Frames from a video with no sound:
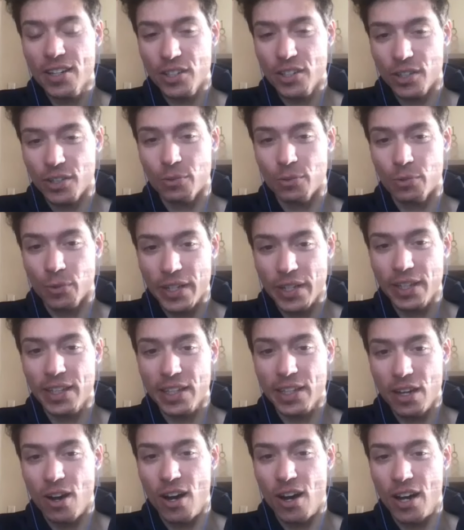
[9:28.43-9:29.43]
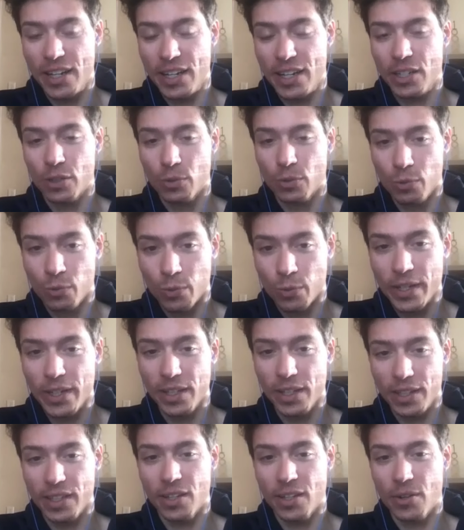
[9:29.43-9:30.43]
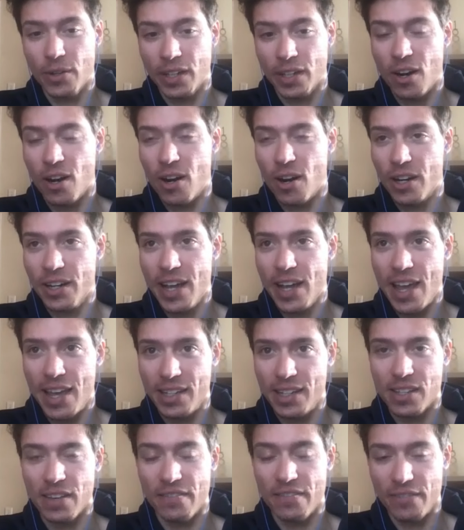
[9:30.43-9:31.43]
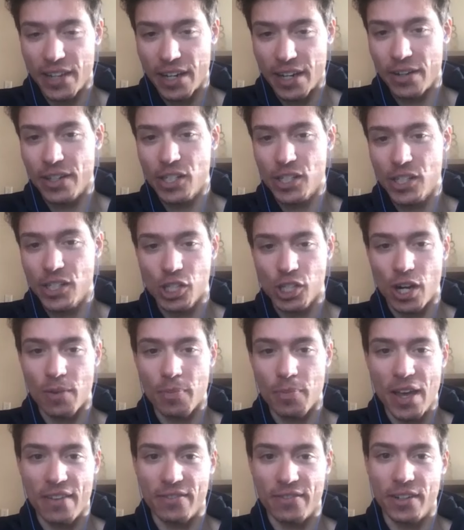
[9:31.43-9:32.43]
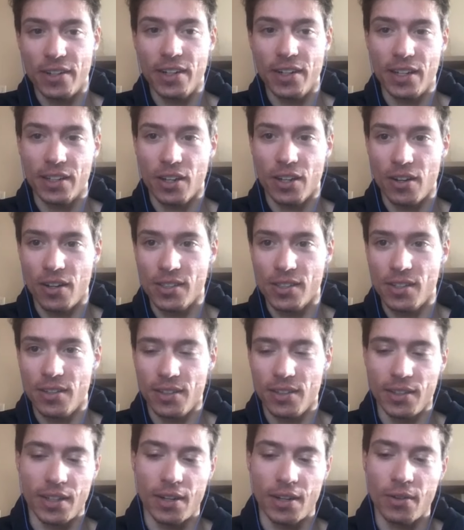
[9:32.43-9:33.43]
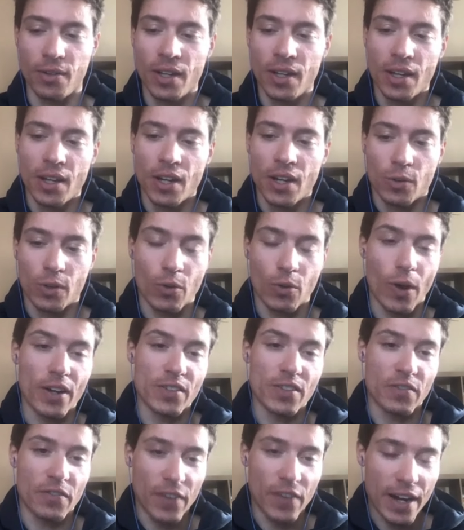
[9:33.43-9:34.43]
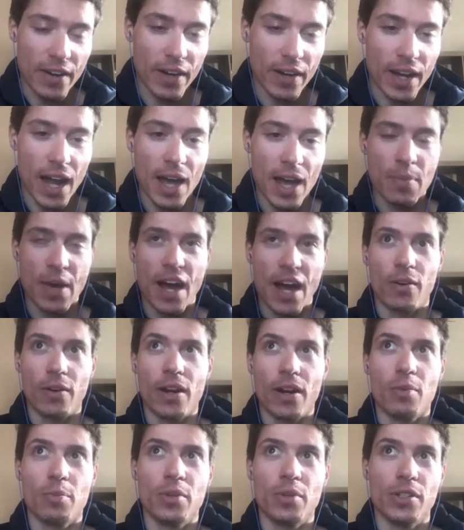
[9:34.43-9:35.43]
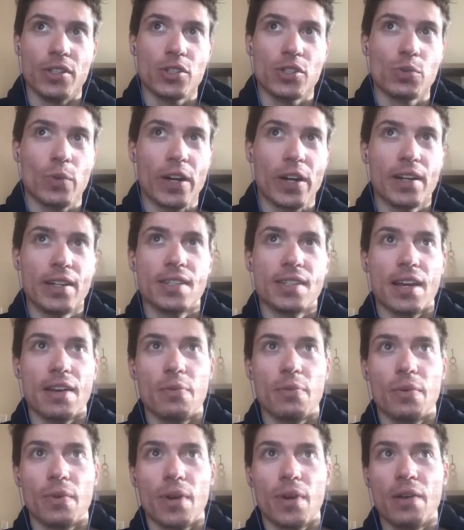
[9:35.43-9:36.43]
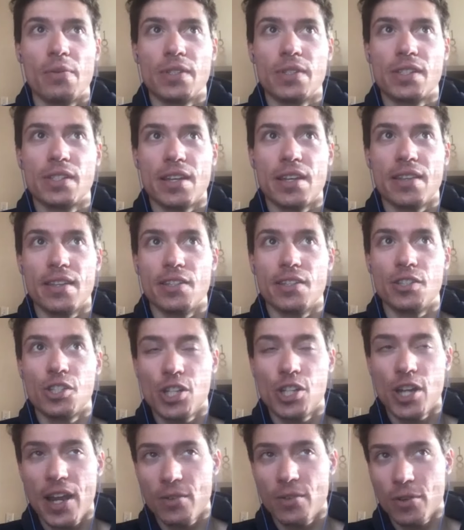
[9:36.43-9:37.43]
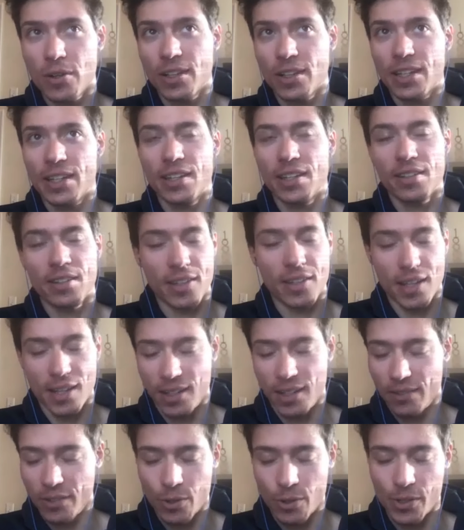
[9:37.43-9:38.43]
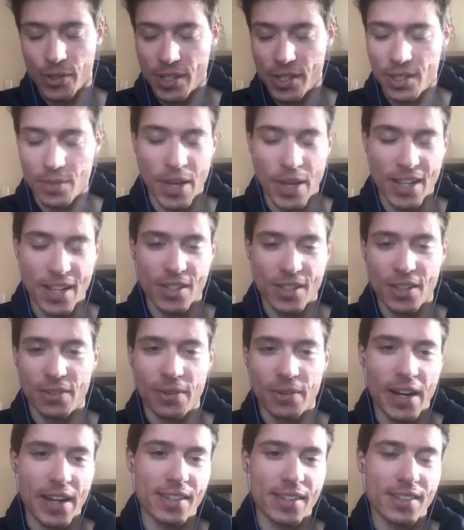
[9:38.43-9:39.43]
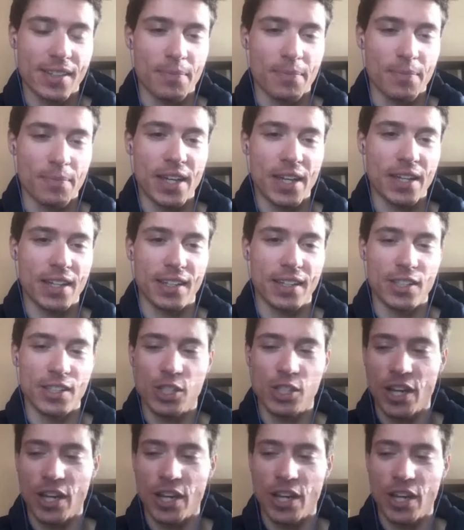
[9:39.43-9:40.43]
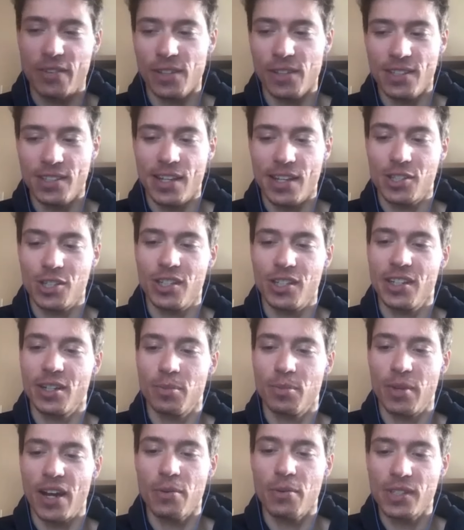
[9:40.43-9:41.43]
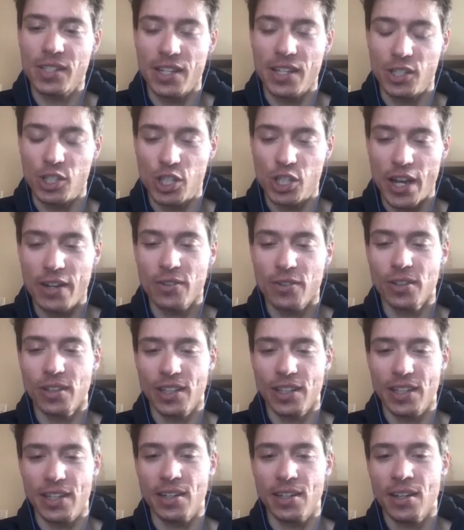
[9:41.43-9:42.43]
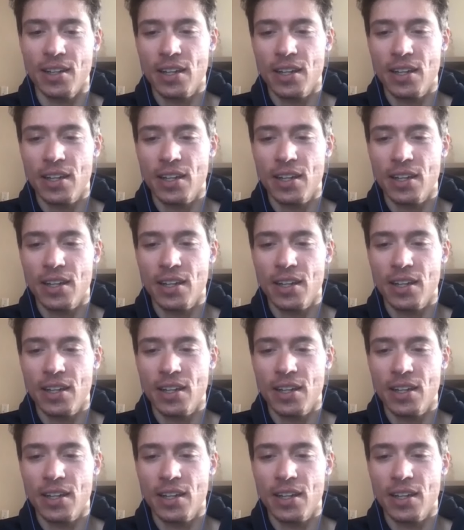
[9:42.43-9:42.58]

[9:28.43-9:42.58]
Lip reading: you're really on and you're really going hard, and it's a very sharp effort. Requires very high power outputs. Whereas I would say that generally, and of course it depends on the race, I'm making a generalization here, but I would say generally